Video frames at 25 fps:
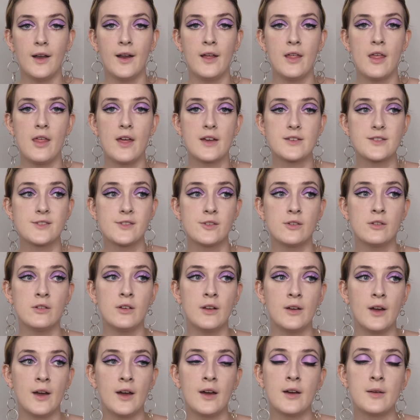that that's done,
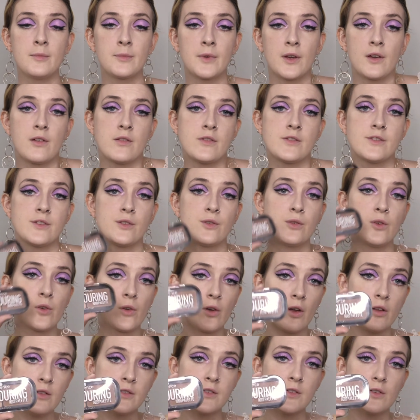I'm going to
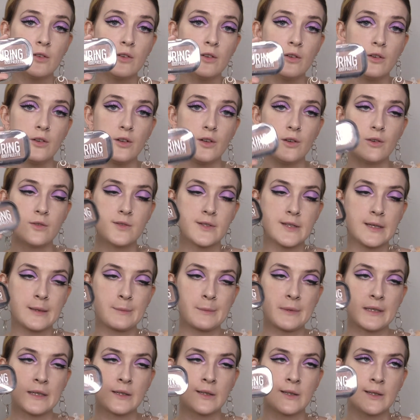contour using
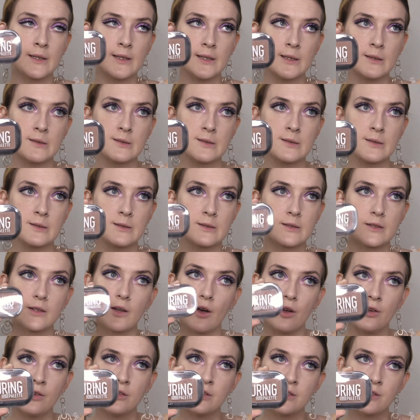my Essence
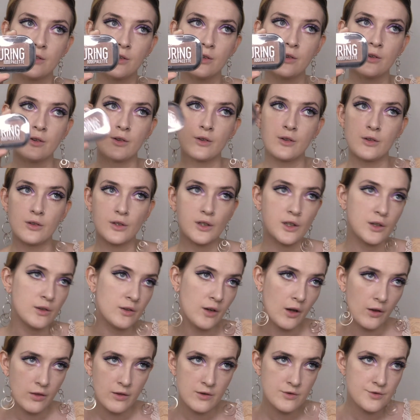Contour. You know
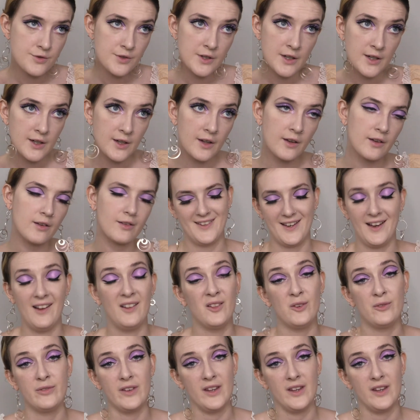the drill. I love it.